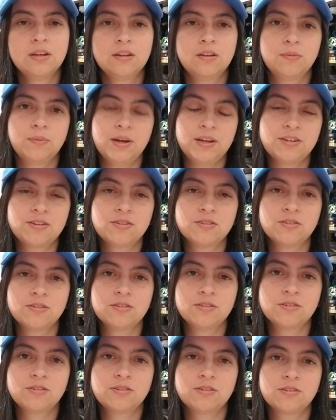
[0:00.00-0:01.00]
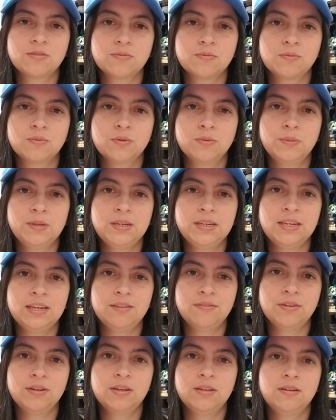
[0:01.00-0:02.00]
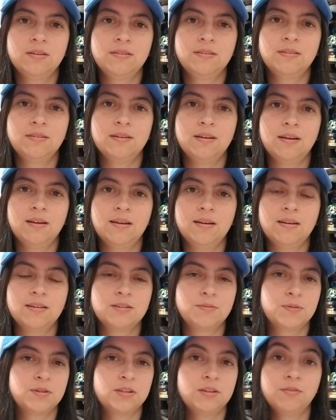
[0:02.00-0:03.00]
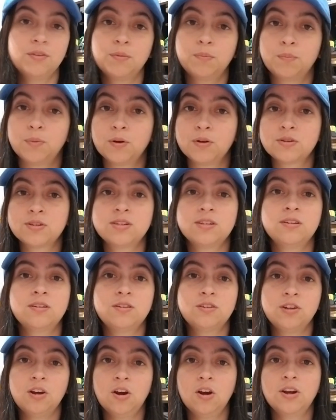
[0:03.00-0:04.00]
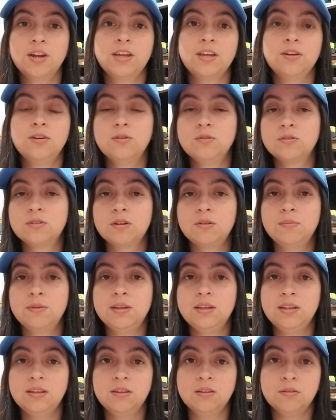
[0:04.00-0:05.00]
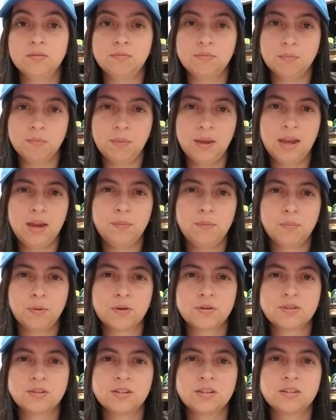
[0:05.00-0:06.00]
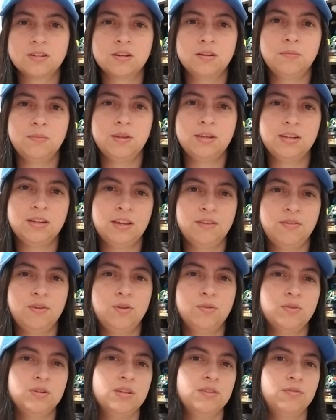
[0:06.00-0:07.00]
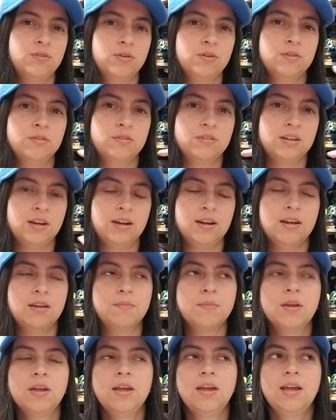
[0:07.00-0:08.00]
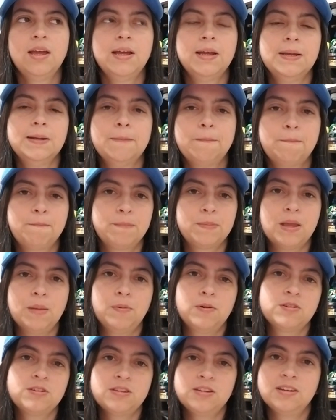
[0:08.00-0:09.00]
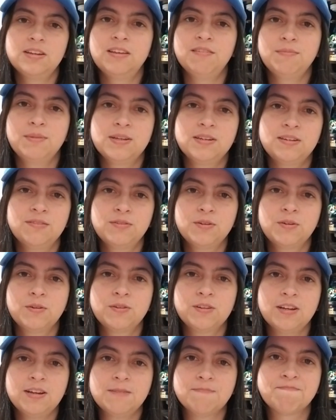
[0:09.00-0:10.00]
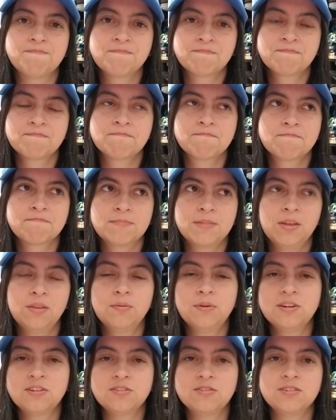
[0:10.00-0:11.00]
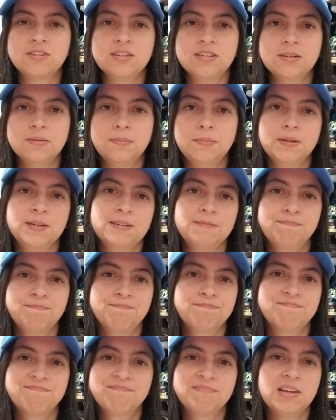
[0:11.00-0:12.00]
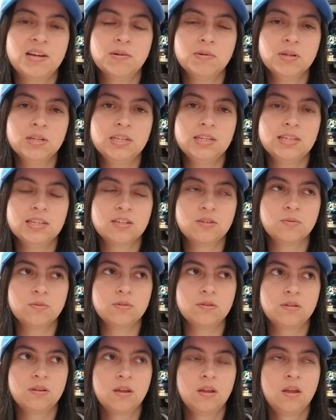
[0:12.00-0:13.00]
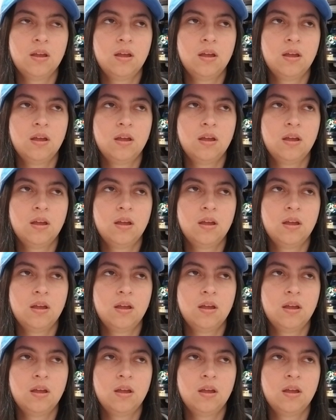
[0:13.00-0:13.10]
the racers will be given a specific person, a target, who's going to be the main person that's going to be giving you a difficult time. That person didn't give me a difficult time. The other racers did, but not really this one.